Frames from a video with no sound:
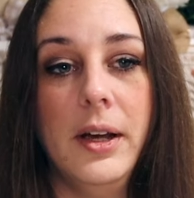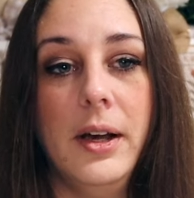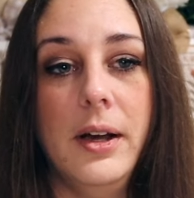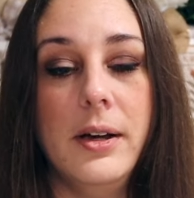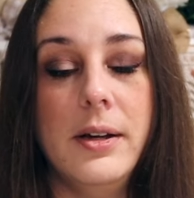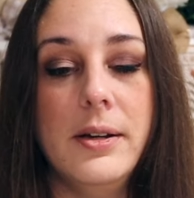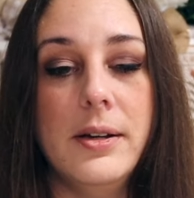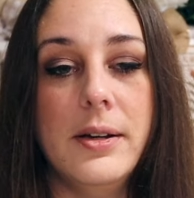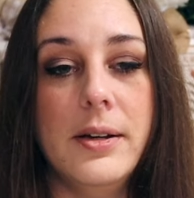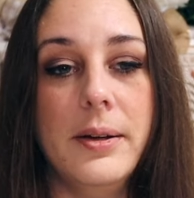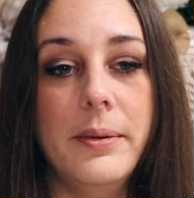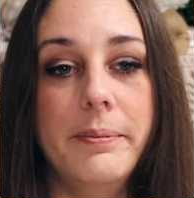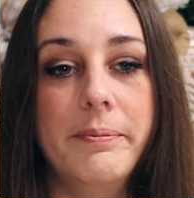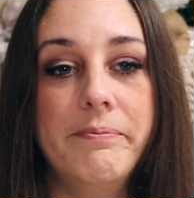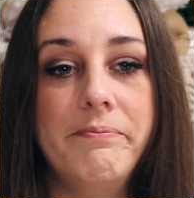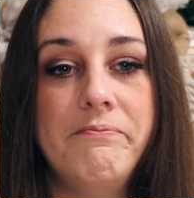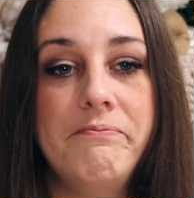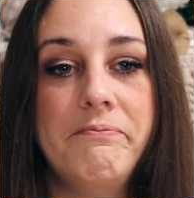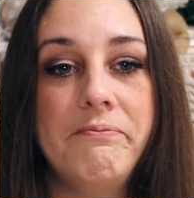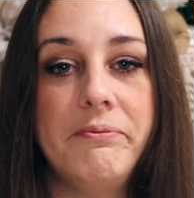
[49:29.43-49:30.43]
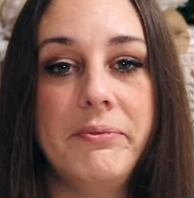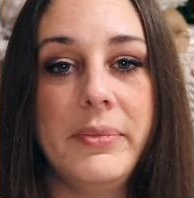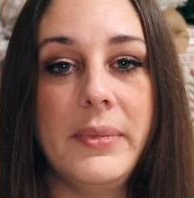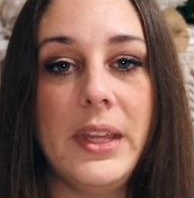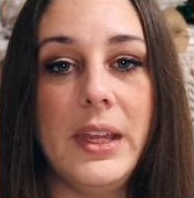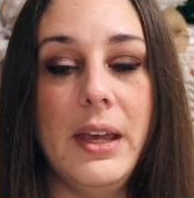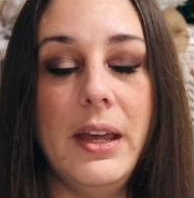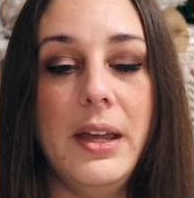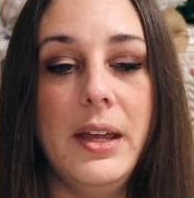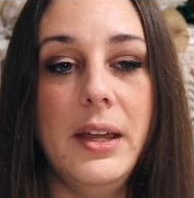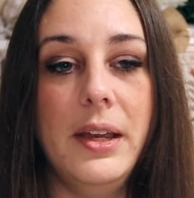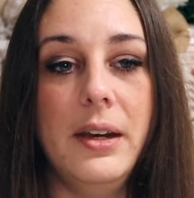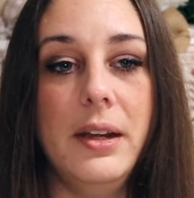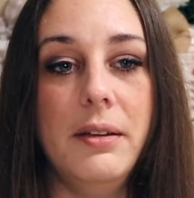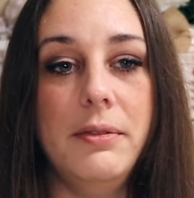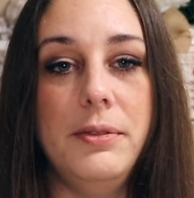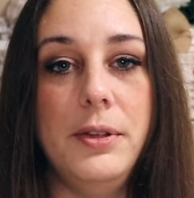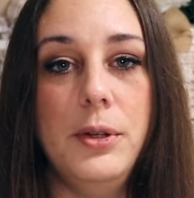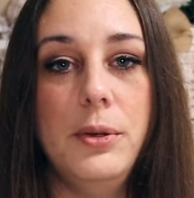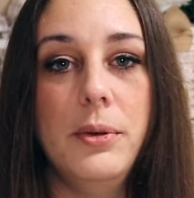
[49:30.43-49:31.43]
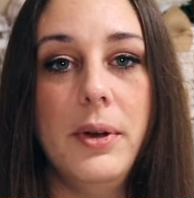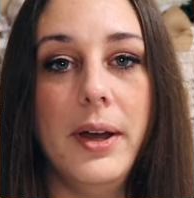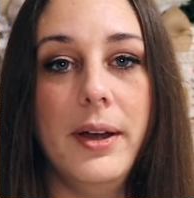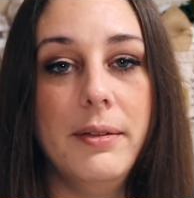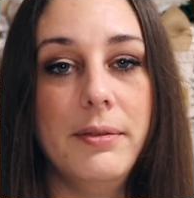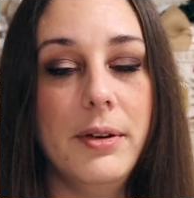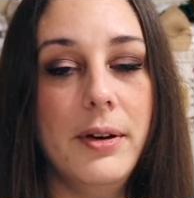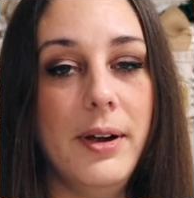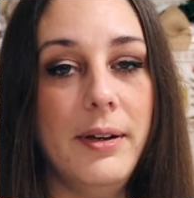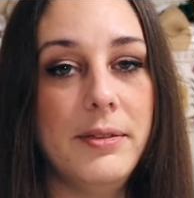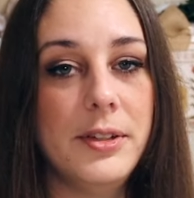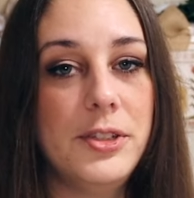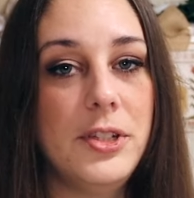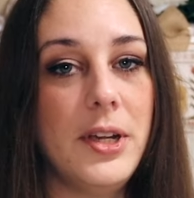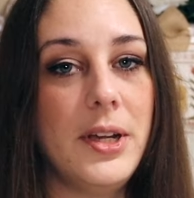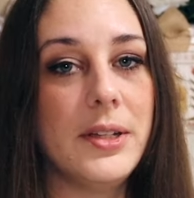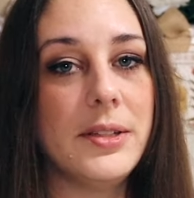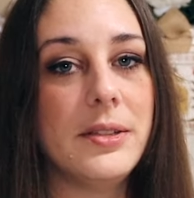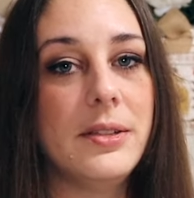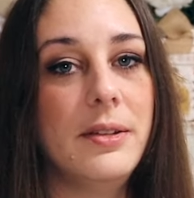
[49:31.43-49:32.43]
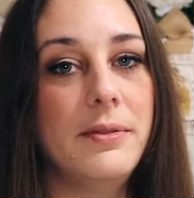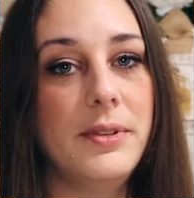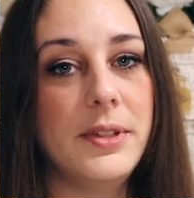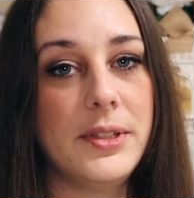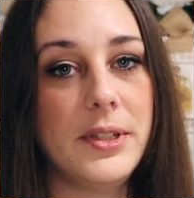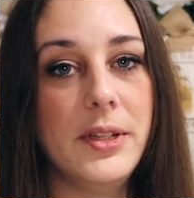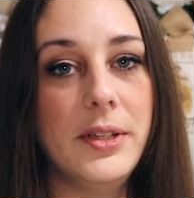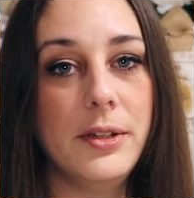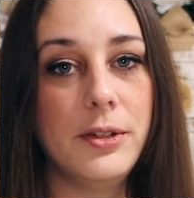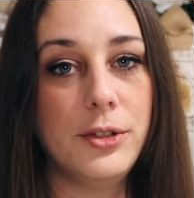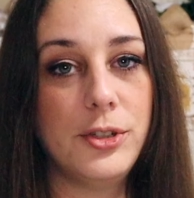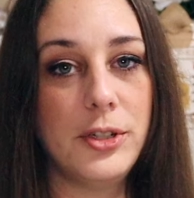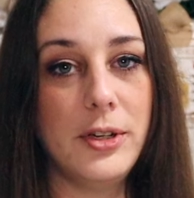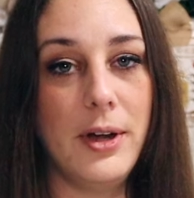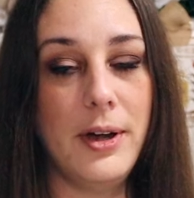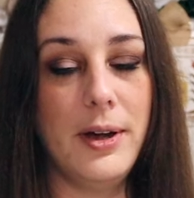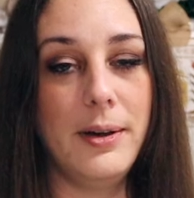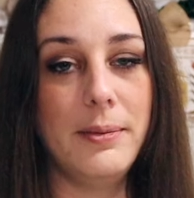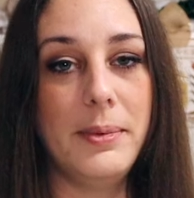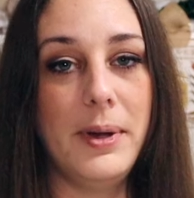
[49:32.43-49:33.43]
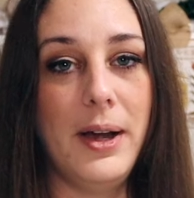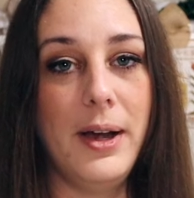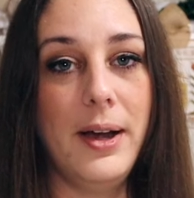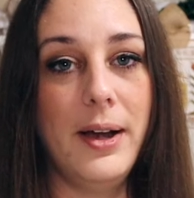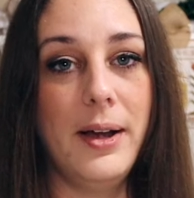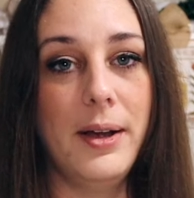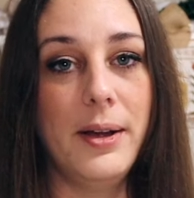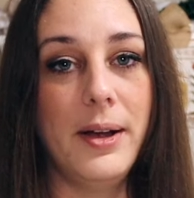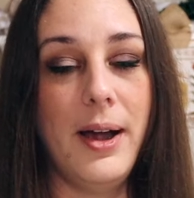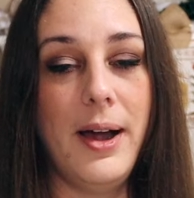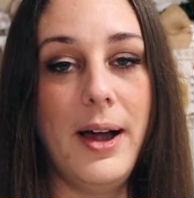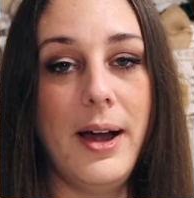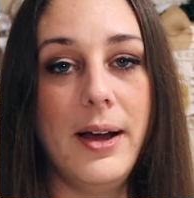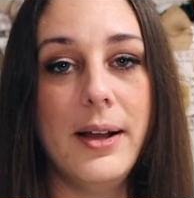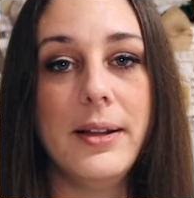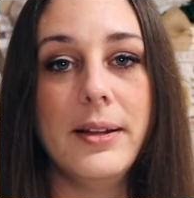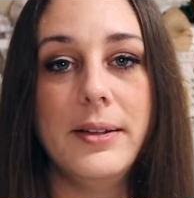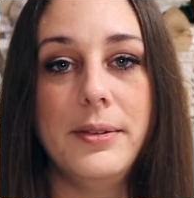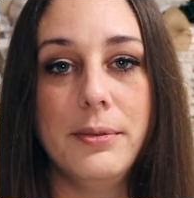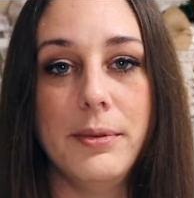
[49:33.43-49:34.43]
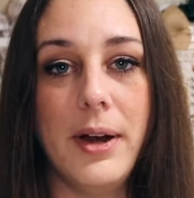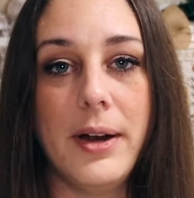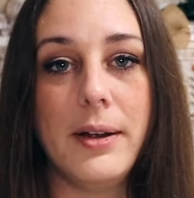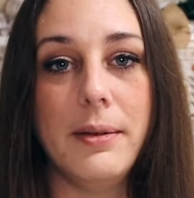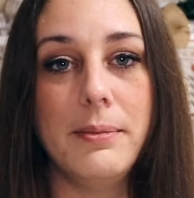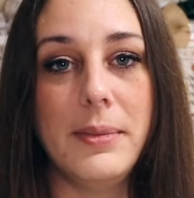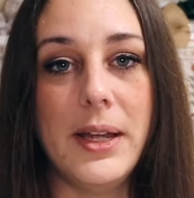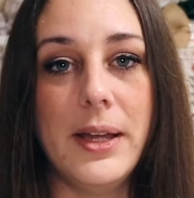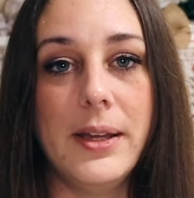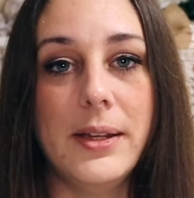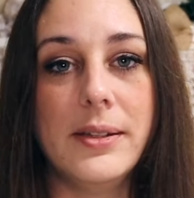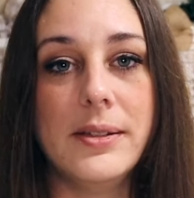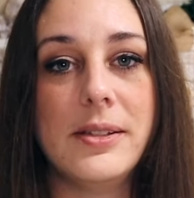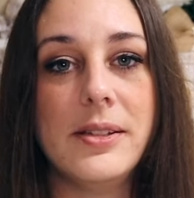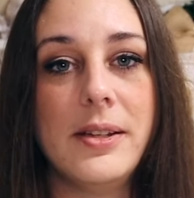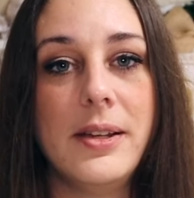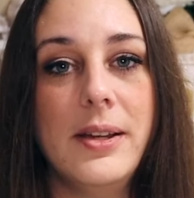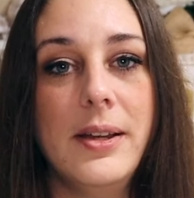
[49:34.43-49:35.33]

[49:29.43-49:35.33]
And if you ever have a chance to visit their shop, I highly recommend